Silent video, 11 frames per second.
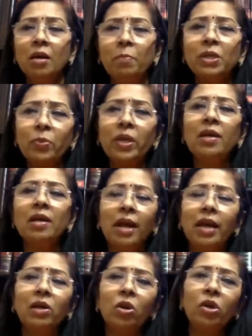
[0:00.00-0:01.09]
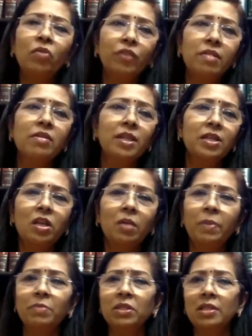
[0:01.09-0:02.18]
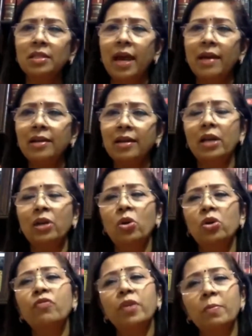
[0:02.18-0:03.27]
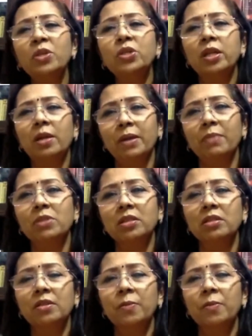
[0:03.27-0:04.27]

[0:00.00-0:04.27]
between a landlord of residential premises and a landlord of commercial premises.